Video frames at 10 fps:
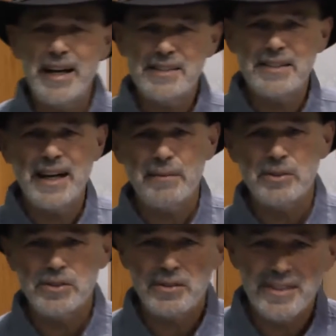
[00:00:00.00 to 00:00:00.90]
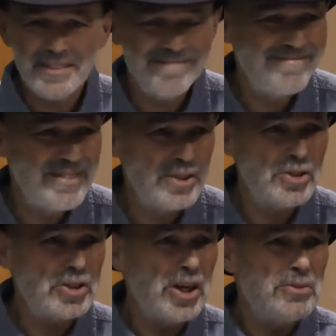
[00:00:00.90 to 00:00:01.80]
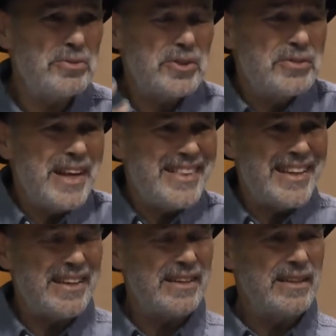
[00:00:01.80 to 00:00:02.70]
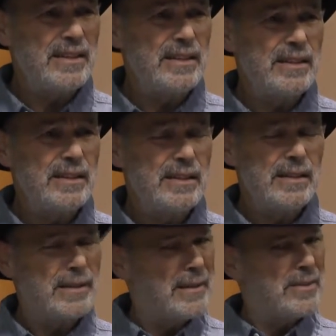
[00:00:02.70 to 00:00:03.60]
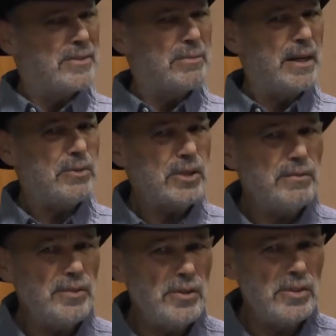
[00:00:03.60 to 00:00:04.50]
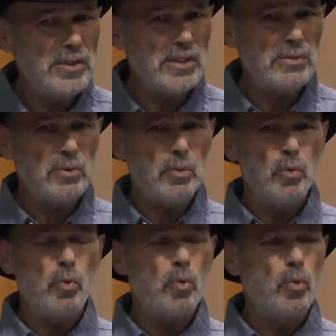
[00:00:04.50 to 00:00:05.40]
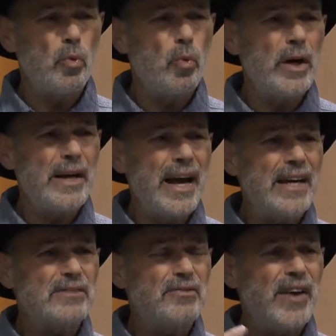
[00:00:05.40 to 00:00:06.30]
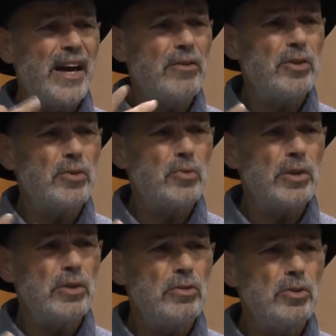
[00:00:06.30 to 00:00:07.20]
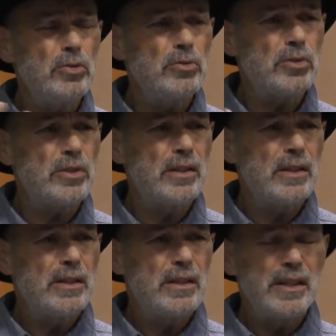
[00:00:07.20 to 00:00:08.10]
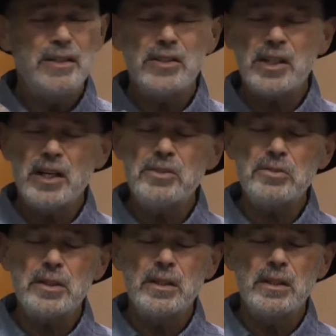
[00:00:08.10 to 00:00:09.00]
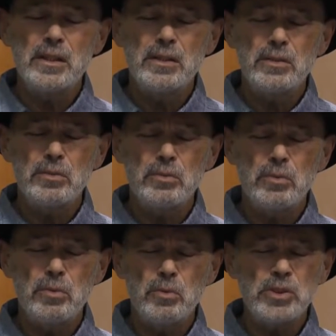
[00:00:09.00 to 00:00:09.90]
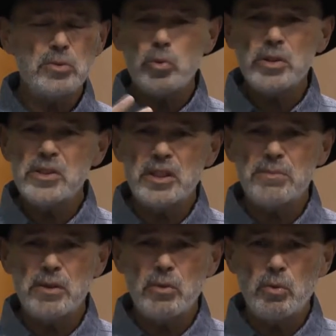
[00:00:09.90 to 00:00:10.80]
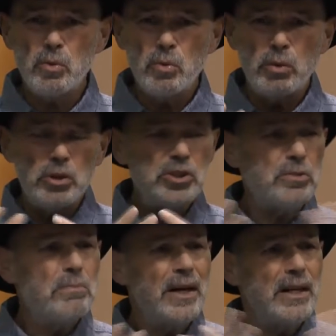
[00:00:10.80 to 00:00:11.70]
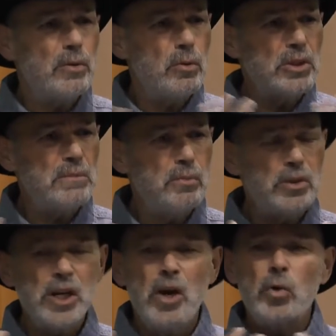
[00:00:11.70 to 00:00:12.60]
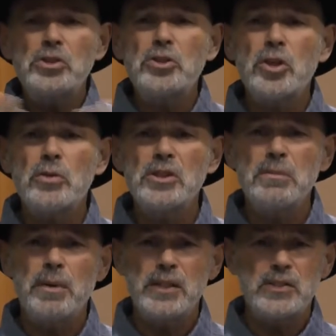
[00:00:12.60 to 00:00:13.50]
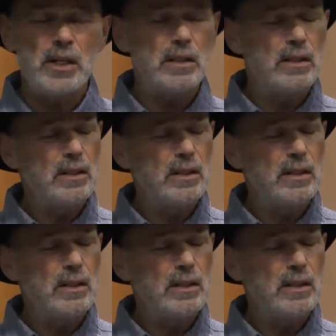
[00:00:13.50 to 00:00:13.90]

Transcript: has diamonds. They're, they're stones. They're nothing. So the man was confused. He says, what has value? What do you use in this country? What's worth something? What's your money? What's, what's, what's your currency based on?